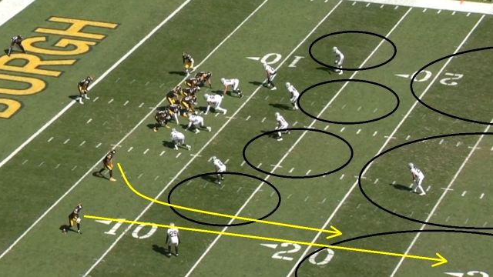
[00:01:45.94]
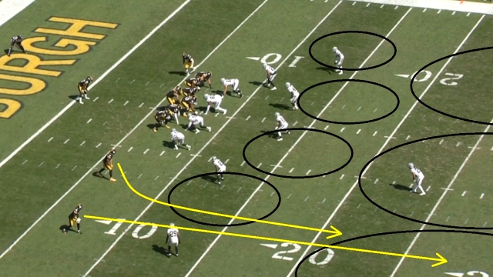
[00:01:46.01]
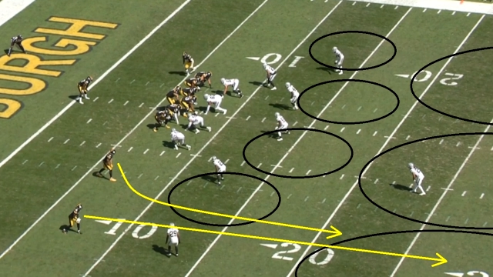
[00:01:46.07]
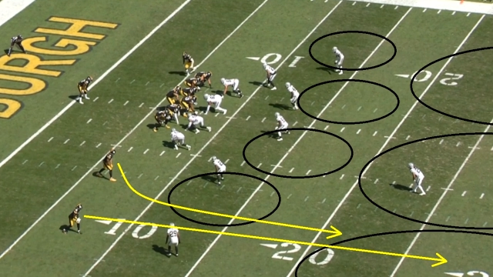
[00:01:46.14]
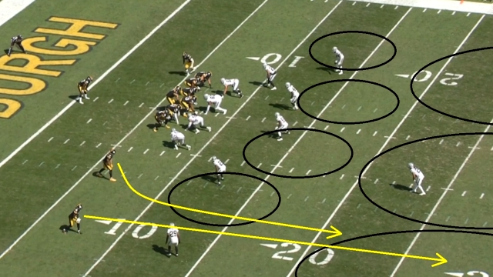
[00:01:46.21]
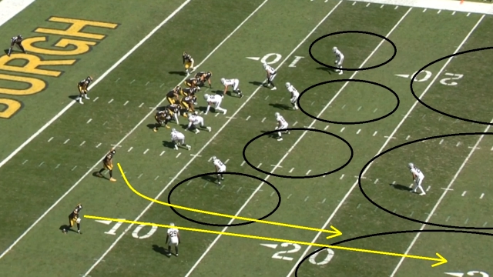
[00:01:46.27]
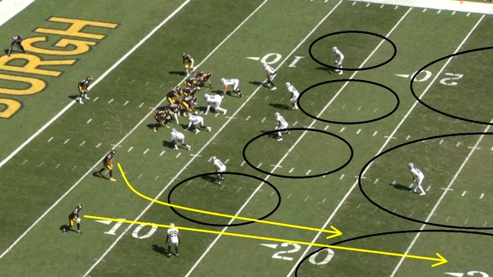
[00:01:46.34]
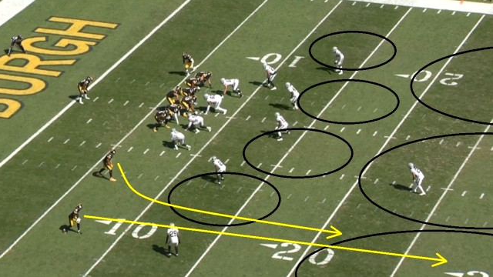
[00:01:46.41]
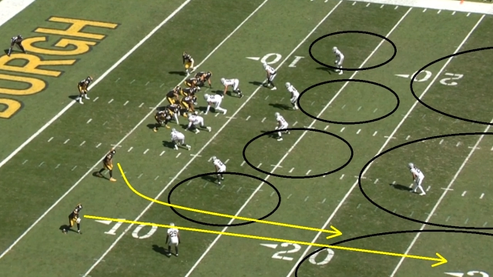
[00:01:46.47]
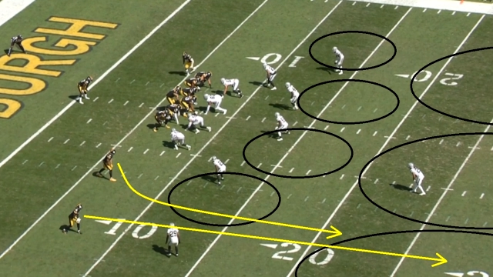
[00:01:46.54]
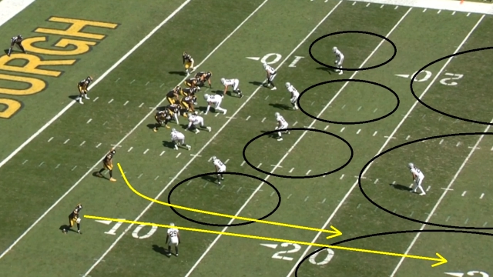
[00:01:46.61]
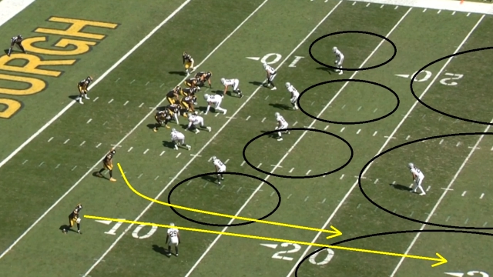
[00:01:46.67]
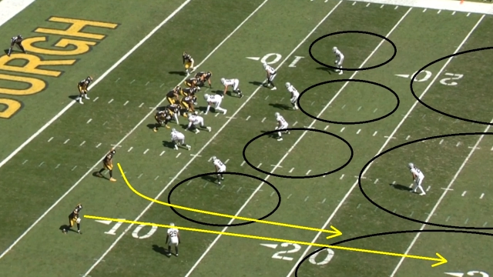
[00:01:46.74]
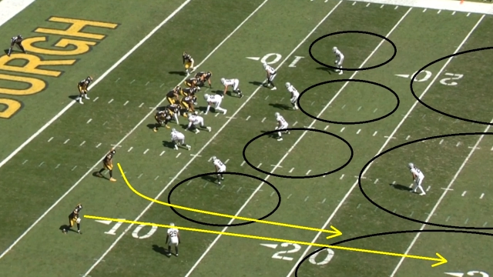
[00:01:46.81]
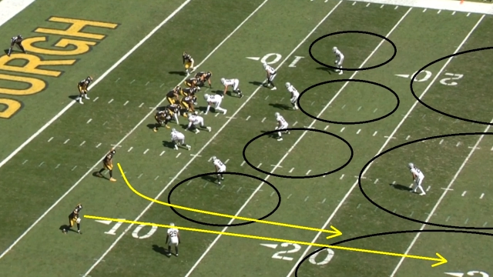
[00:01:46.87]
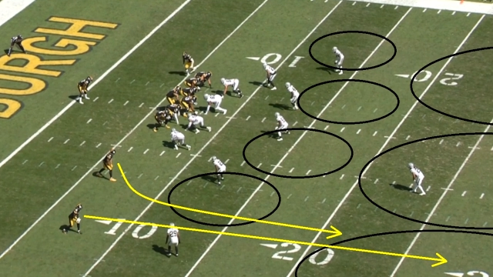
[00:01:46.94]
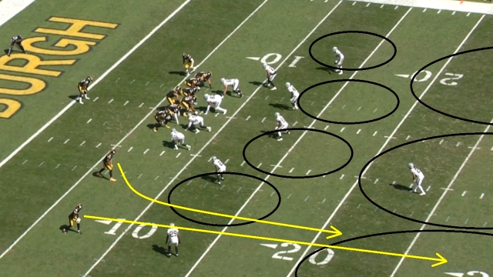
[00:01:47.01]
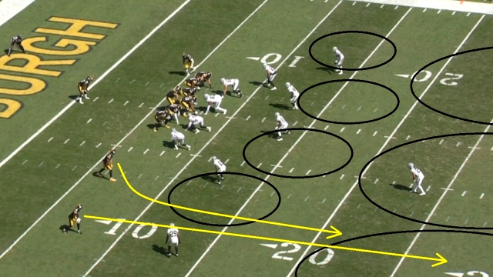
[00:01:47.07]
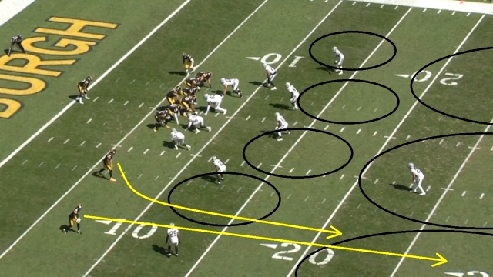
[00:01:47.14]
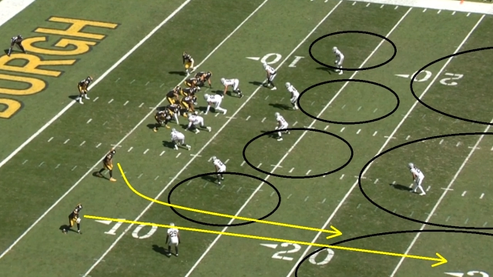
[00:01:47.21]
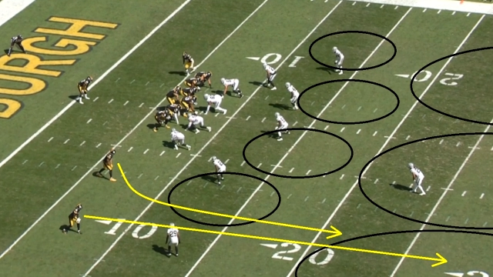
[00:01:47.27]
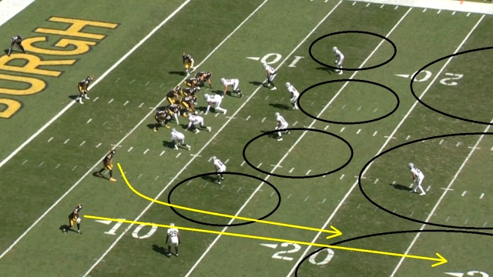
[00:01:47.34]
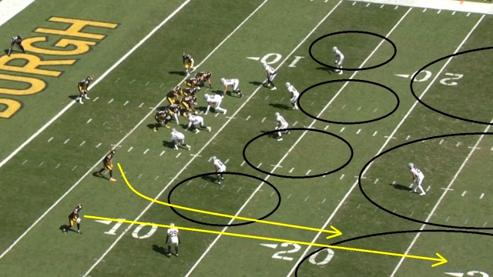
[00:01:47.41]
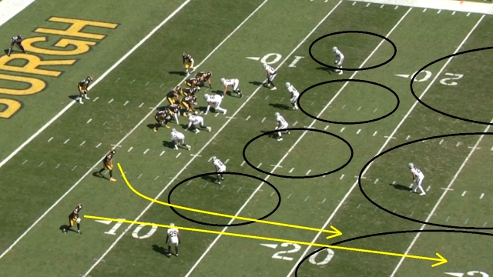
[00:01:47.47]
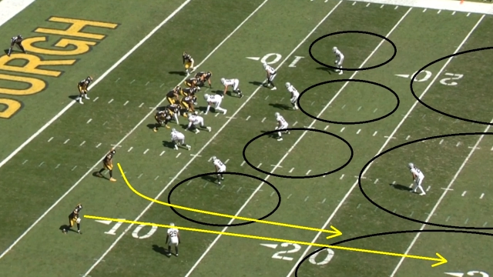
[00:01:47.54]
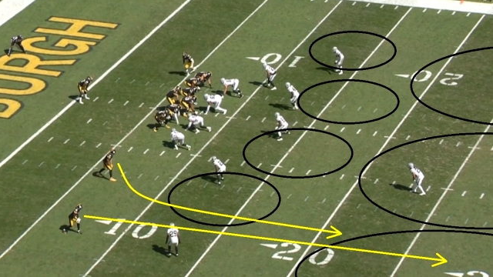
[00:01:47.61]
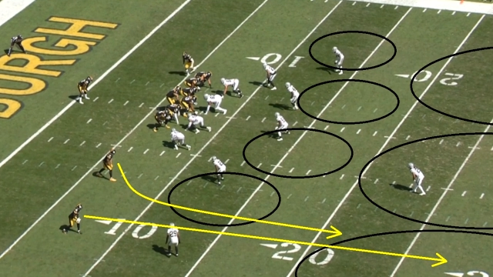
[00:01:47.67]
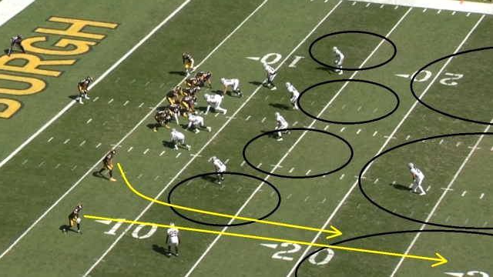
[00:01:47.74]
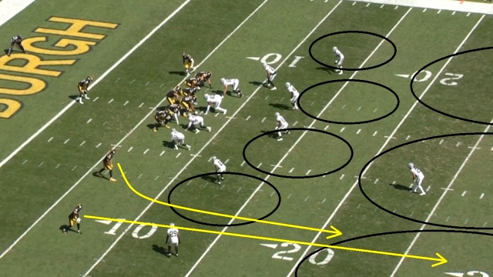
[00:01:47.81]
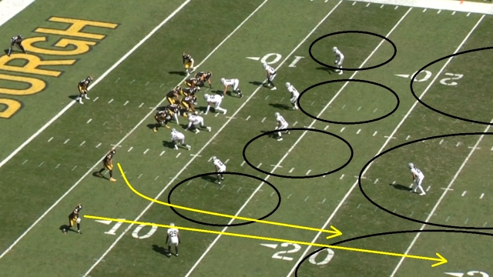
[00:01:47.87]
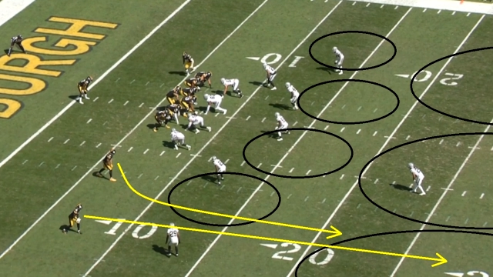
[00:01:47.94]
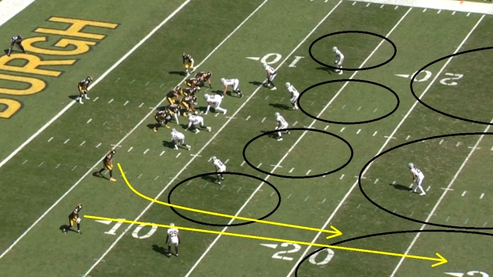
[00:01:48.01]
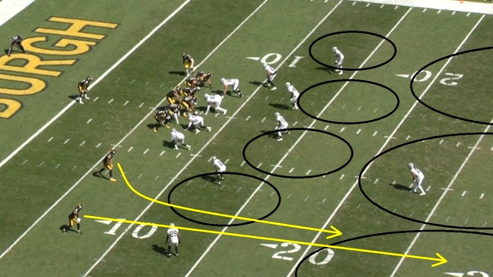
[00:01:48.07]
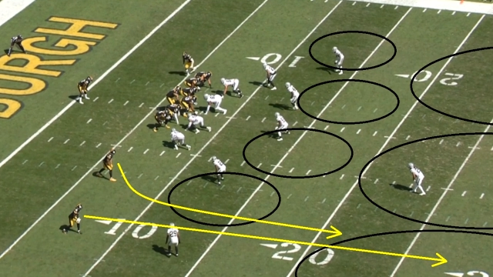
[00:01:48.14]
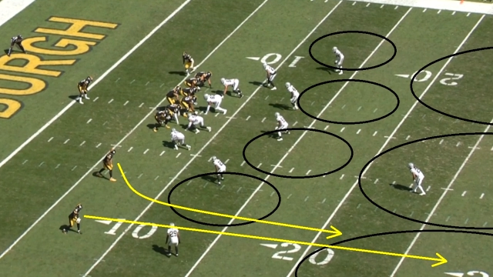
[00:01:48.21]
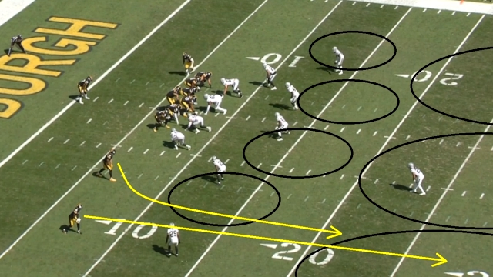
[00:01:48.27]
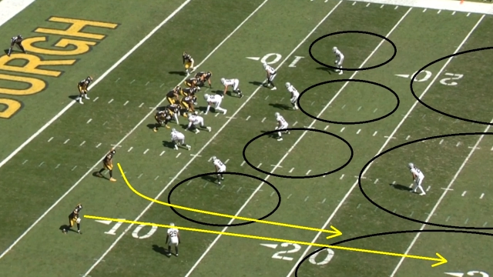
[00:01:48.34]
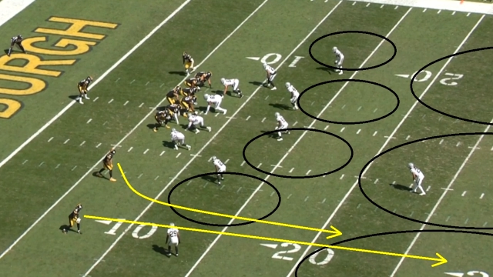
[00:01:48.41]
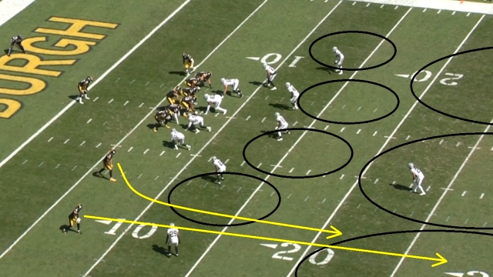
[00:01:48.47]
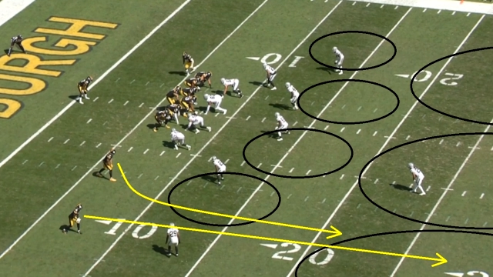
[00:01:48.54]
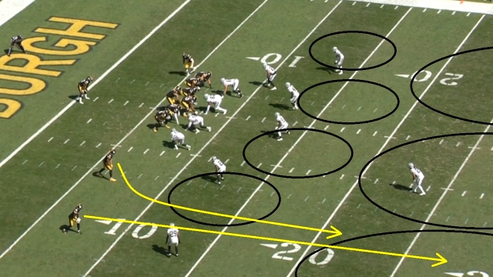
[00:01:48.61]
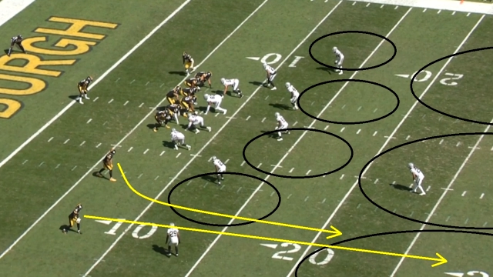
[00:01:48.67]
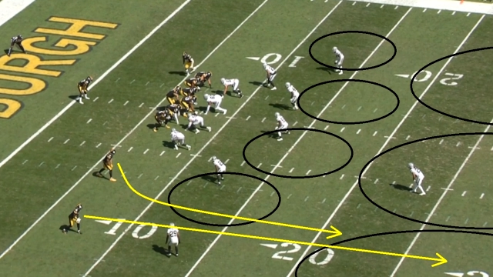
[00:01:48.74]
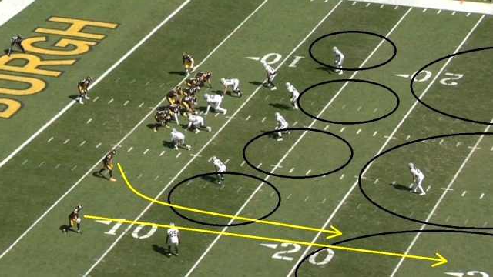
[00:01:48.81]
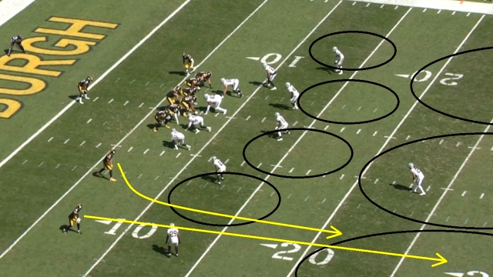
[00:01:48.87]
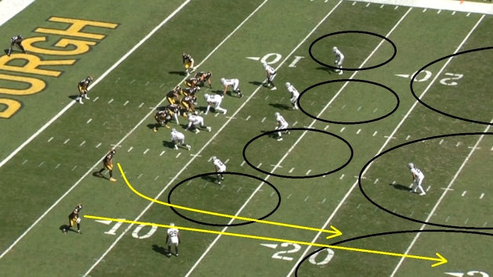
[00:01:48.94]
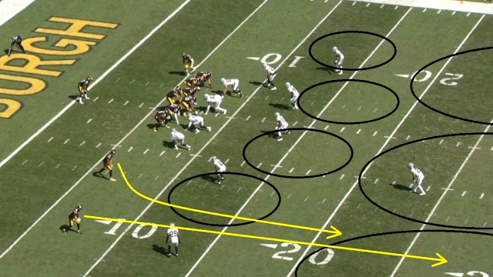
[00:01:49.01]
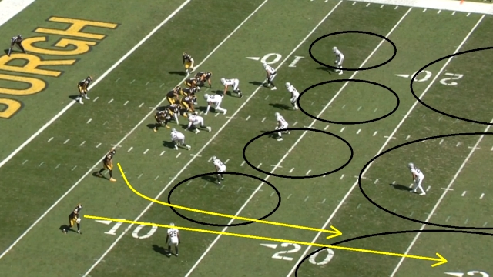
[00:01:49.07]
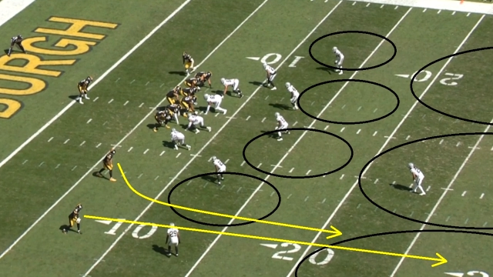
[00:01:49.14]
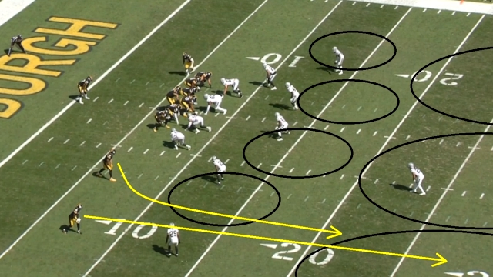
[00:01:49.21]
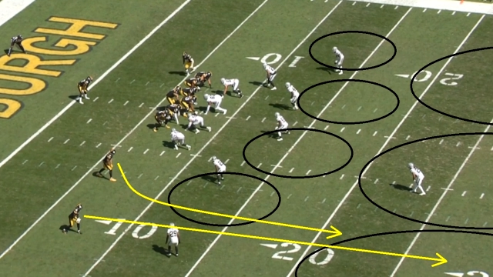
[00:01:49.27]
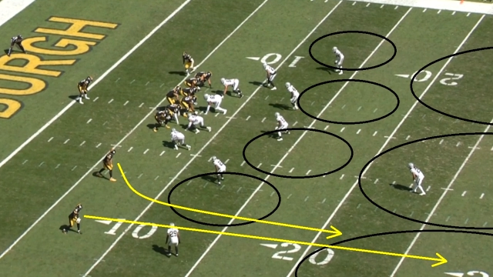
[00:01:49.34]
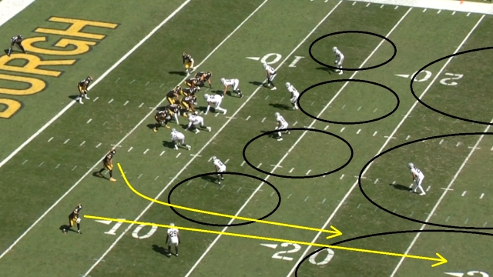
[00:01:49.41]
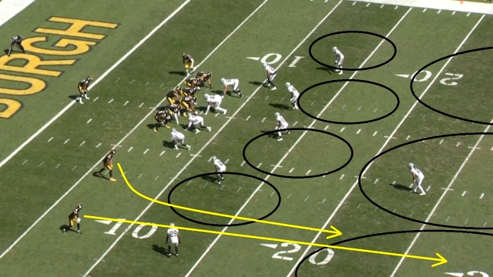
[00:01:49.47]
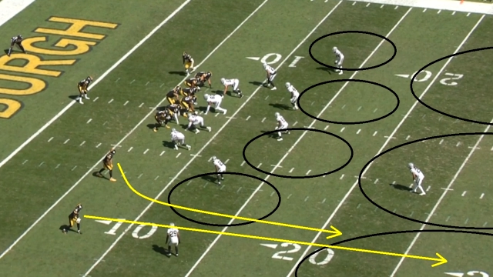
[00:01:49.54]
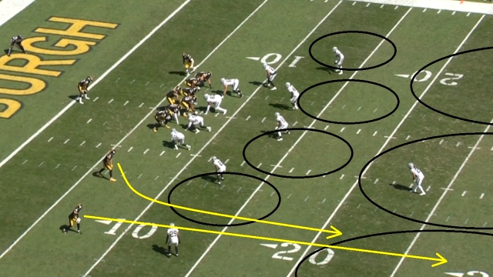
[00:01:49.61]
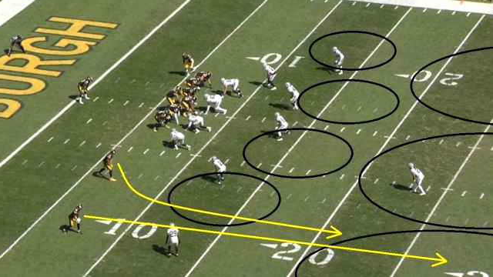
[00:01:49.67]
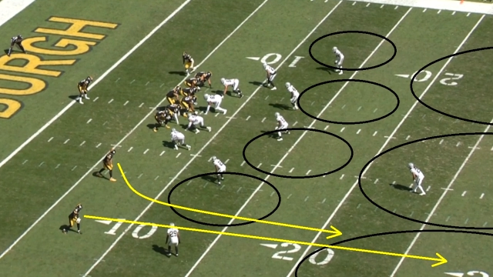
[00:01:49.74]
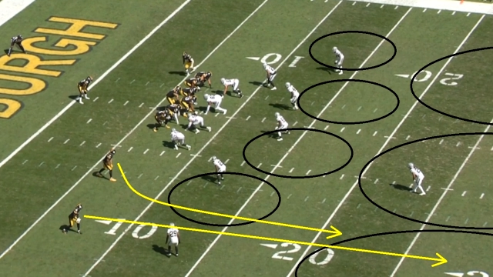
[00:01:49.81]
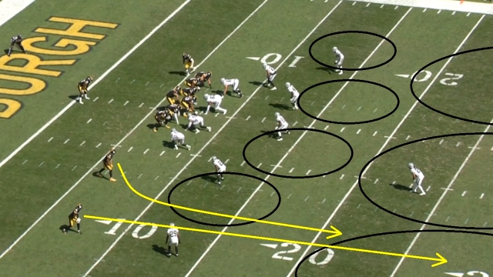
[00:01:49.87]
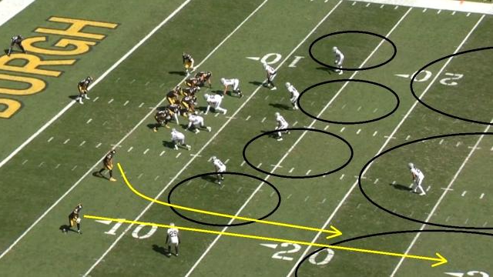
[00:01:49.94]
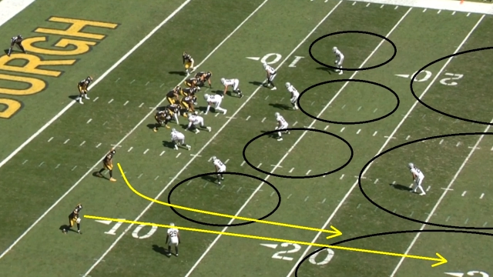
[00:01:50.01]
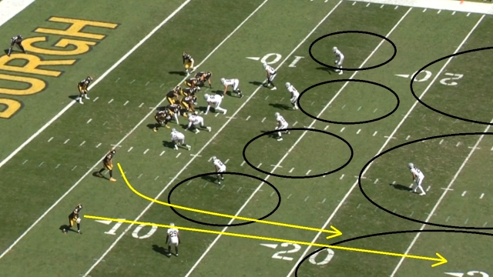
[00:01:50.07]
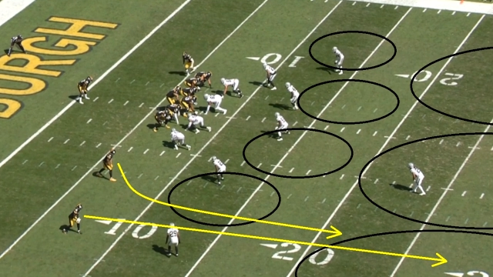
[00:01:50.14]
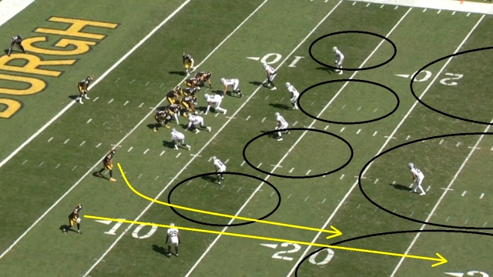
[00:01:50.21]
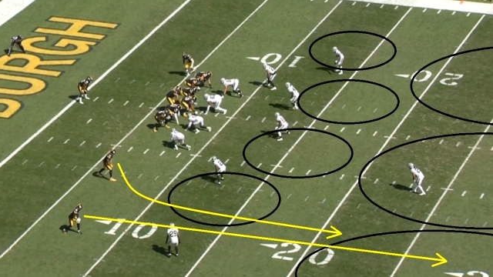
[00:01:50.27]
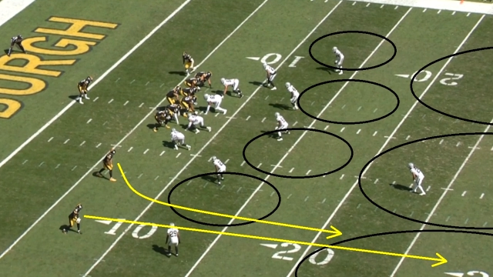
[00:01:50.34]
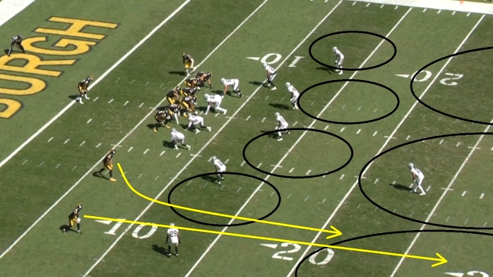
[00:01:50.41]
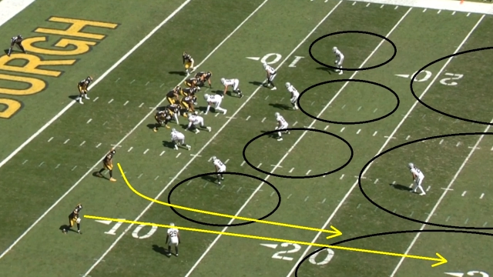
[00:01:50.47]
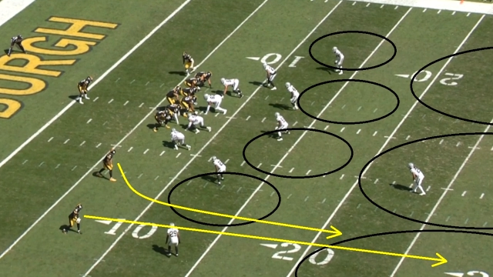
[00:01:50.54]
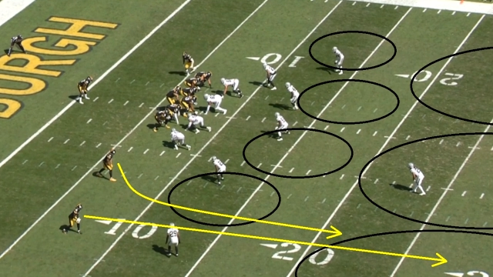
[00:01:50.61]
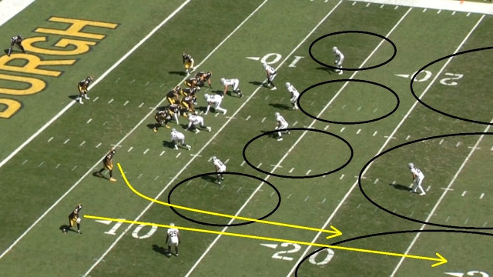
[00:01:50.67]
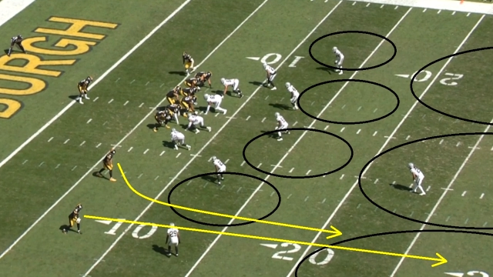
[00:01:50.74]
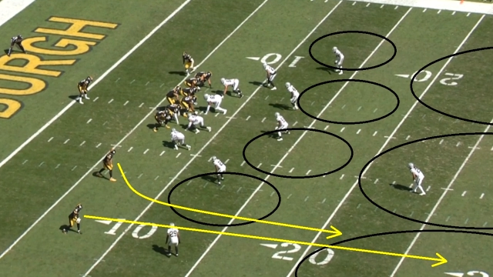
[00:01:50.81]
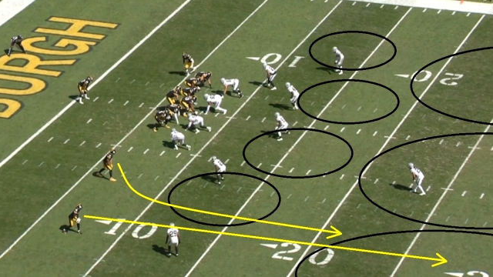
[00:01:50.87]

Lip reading: No face is visible, so there are no lips to read.